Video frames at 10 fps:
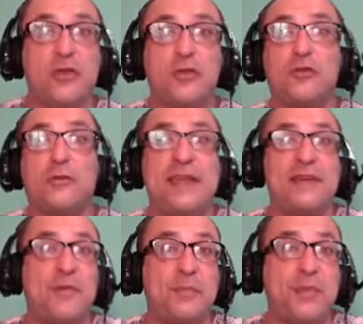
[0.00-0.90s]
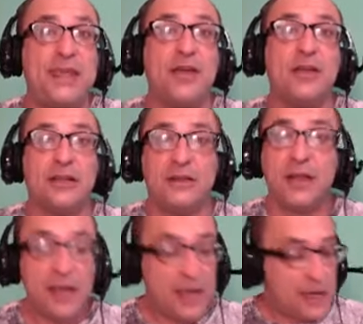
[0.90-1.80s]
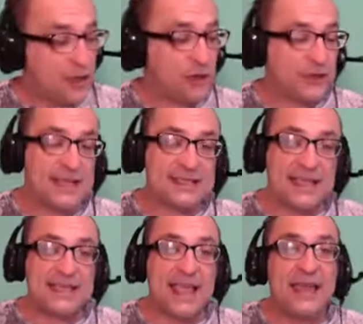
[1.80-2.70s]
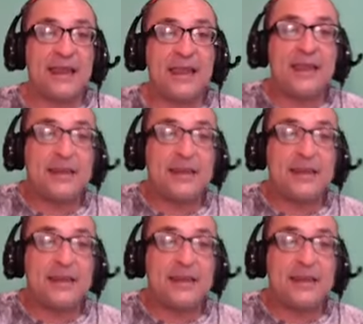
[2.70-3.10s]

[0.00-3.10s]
the right of appeal and, things like that.